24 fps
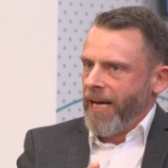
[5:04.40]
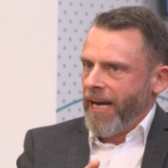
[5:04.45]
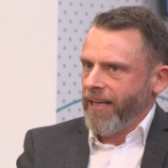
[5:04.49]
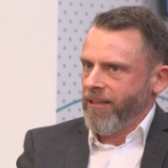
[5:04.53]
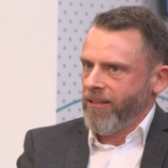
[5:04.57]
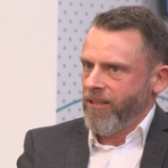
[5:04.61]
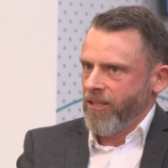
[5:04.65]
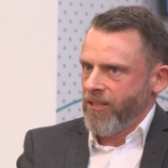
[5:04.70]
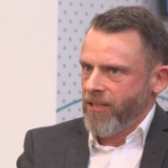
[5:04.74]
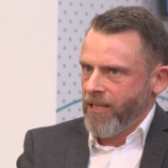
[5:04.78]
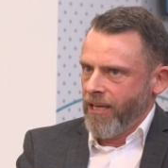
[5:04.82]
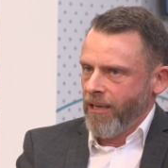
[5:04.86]

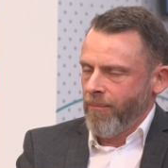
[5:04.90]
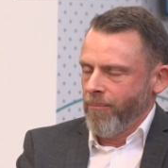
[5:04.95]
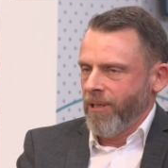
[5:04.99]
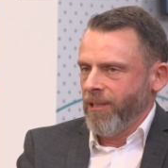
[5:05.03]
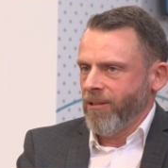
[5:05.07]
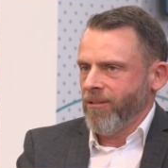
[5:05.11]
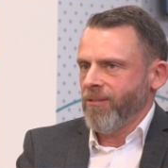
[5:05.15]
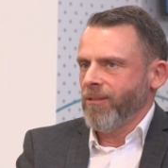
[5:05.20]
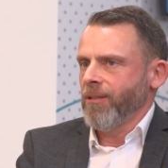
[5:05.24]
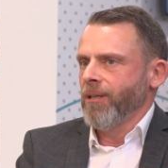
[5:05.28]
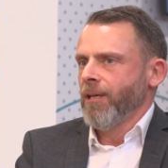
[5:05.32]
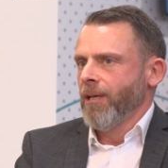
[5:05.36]
IT
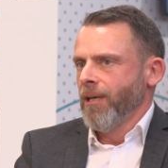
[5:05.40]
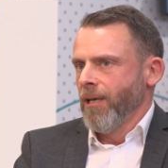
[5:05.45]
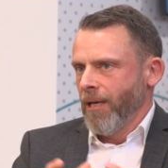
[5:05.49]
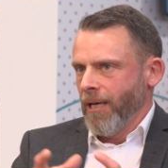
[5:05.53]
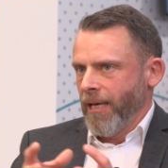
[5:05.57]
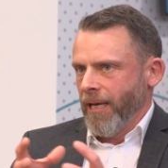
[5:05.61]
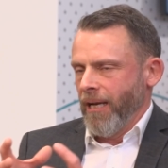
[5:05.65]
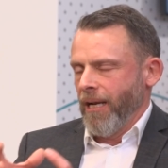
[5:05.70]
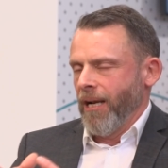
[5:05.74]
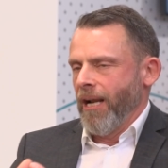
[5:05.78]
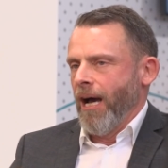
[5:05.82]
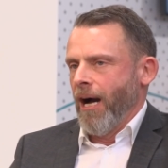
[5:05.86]
segment,
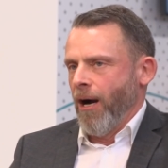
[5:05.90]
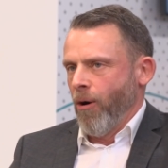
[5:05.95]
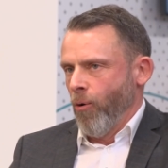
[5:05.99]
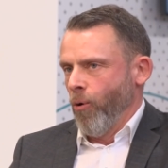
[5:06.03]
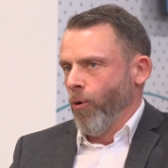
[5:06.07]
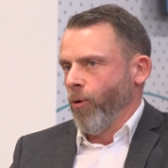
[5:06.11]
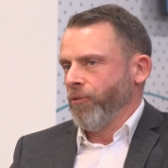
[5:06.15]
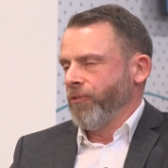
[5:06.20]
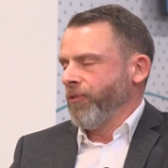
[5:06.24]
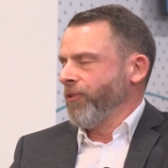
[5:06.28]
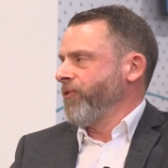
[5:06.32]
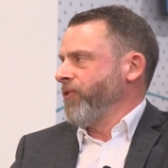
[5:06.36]
and are now
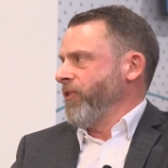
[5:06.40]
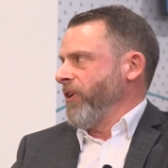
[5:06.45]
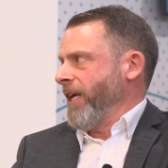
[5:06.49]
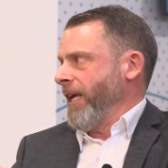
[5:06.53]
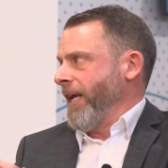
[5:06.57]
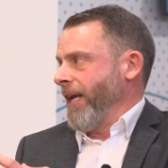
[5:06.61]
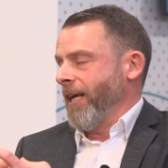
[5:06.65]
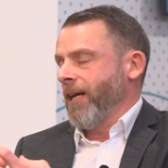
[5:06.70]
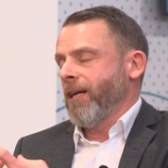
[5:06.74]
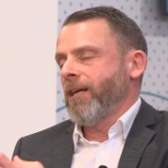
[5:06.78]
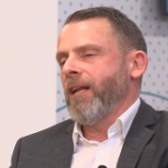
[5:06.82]
also seeing a